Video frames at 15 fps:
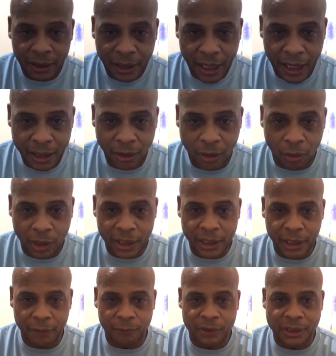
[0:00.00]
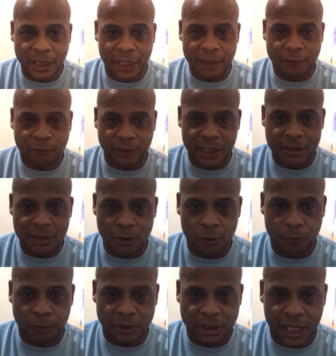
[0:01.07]
Hey, Lord Henry, thanks for that
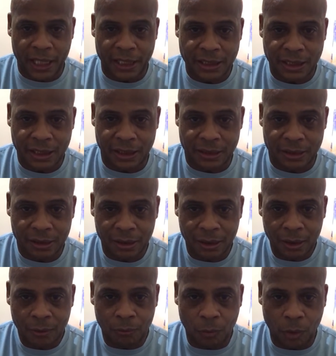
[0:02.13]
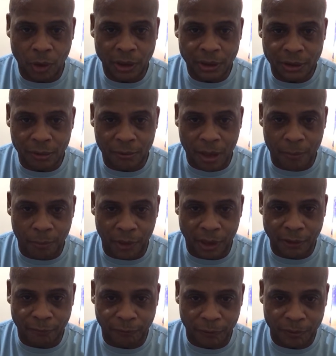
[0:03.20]
super chat. He says, morning to my
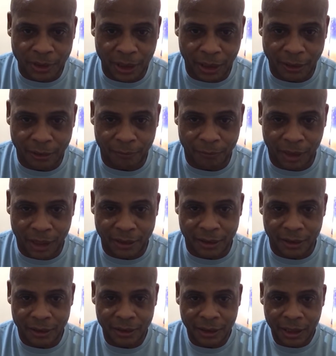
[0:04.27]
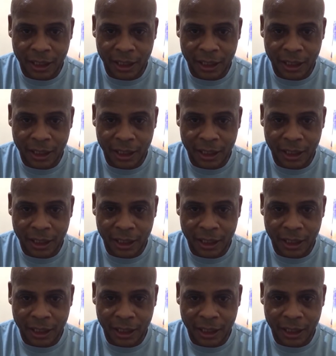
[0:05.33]
brother from another mother.